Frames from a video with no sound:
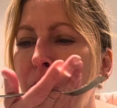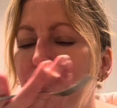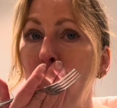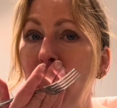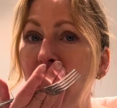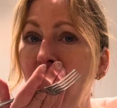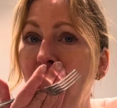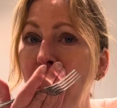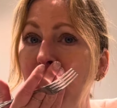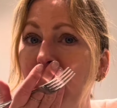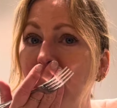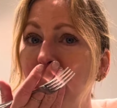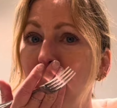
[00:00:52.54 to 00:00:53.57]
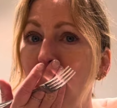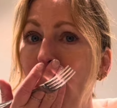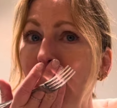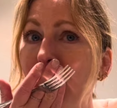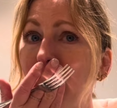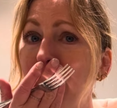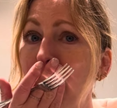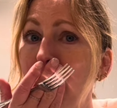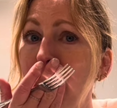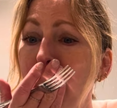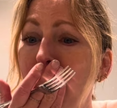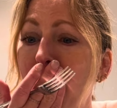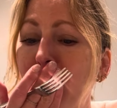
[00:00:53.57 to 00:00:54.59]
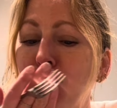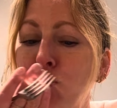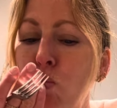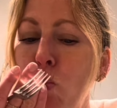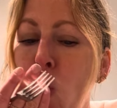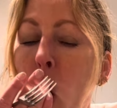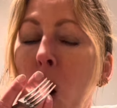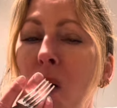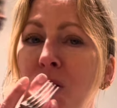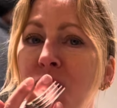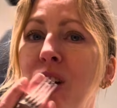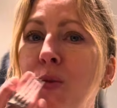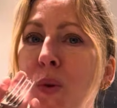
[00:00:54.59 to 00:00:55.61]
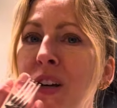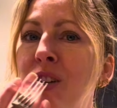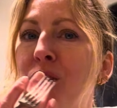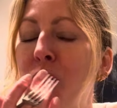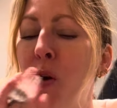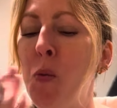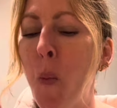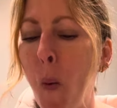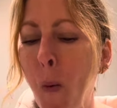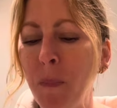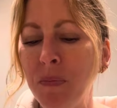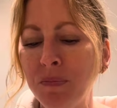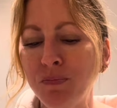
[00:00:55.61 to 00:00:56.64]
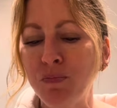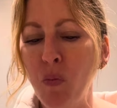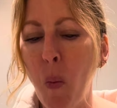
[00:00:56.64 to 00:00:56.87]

Oh my god. It's good. You're gonna want your own.